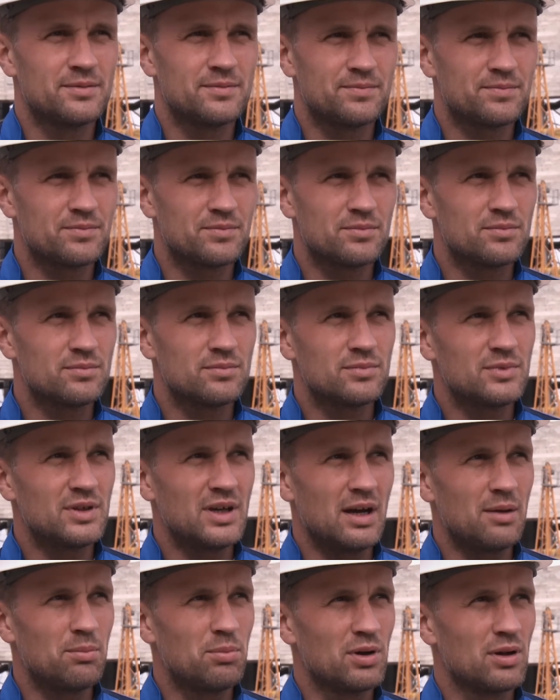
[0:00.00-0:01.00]
is an
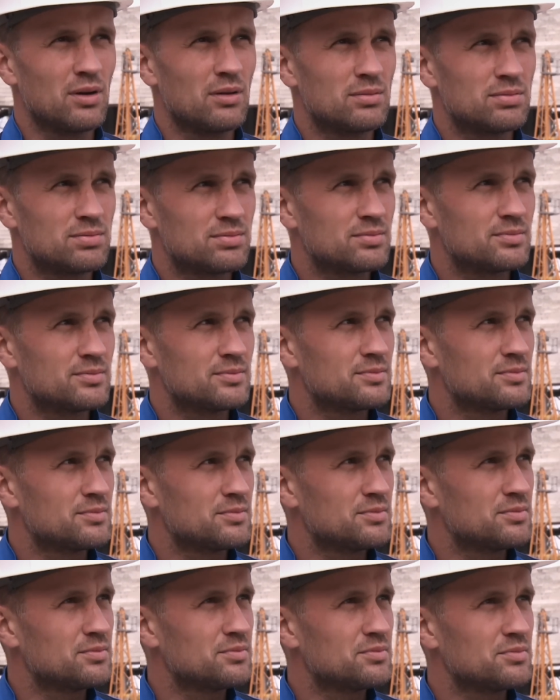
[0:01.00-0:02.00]
impressive structure.
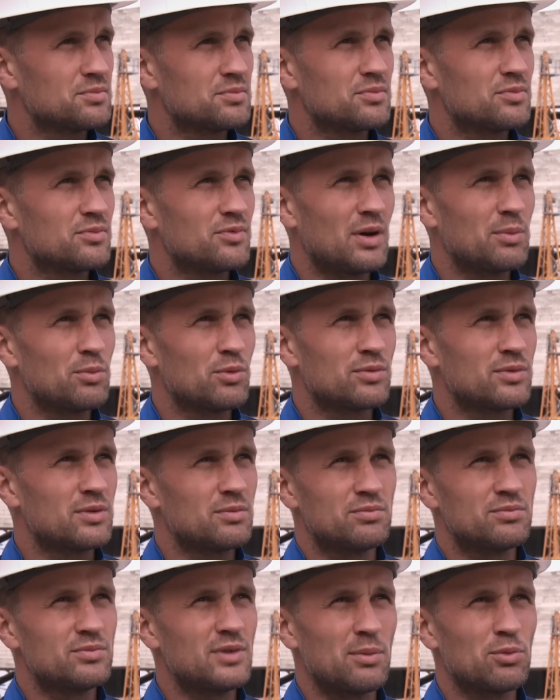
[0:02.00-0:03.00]
I
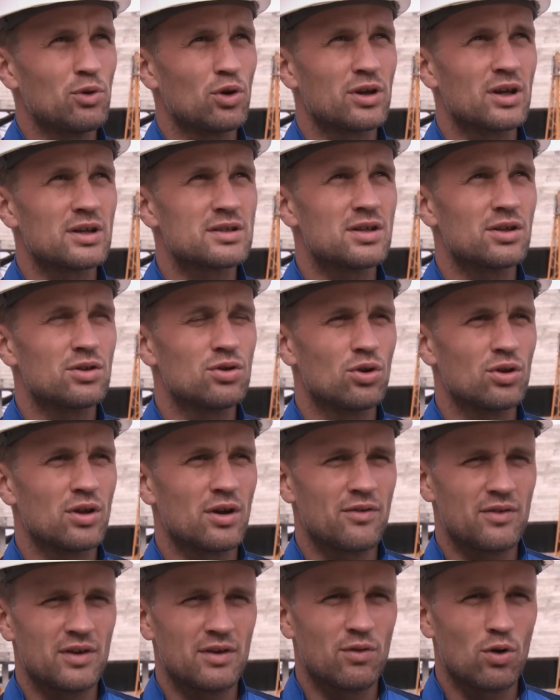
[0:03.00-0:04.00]
visited many stadiums in